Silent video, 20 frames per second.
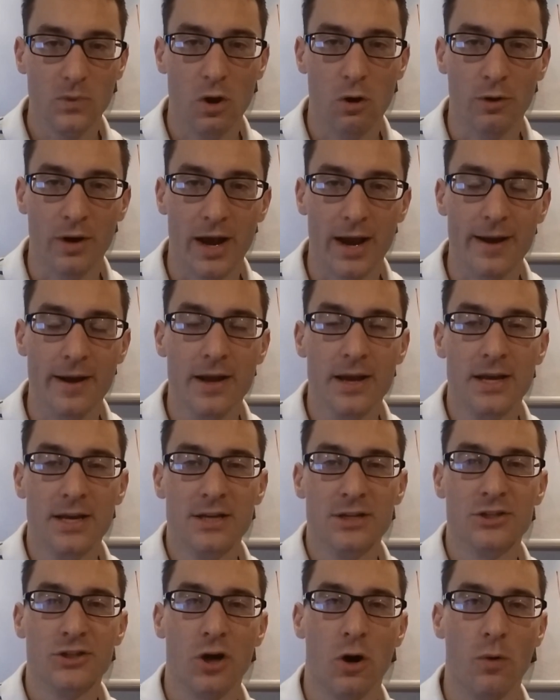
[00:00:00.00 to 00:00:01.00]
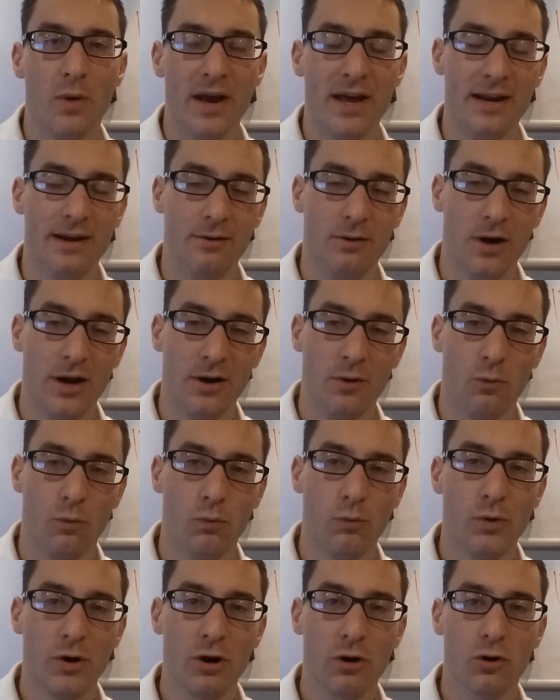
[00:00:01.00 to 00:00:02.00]
Okay, so in a
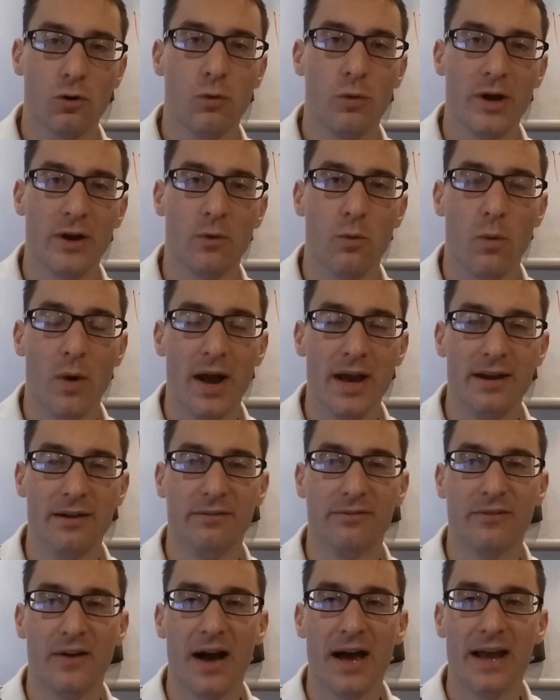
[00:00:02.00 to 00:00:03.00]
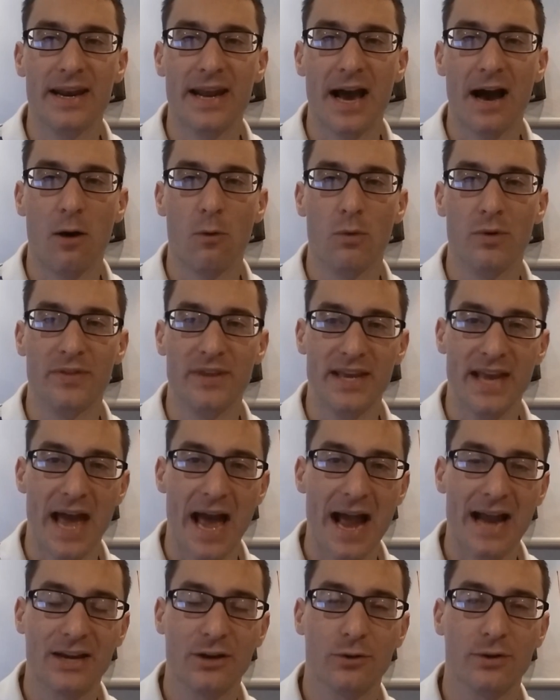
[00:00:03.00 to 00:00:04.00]
real quick way to find out what the
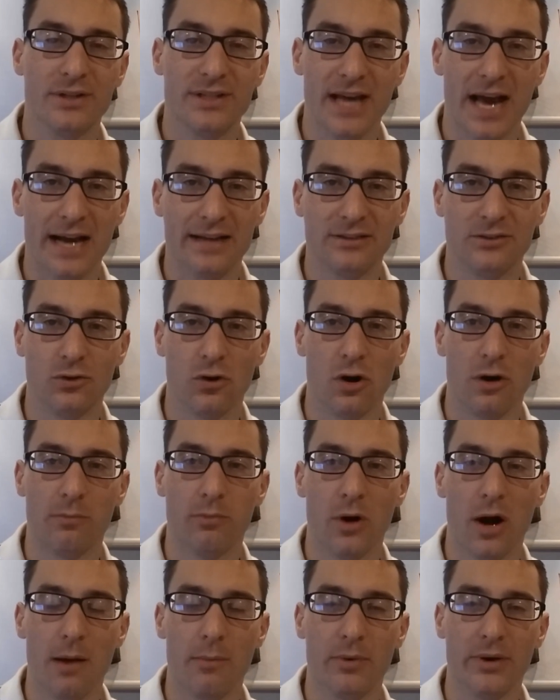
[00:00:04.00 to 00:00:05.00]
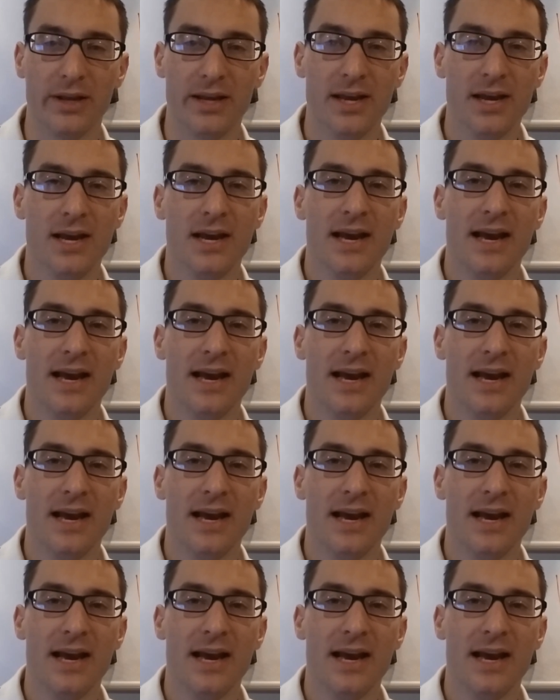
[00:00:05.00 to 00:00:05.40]
accurate taxes are on a property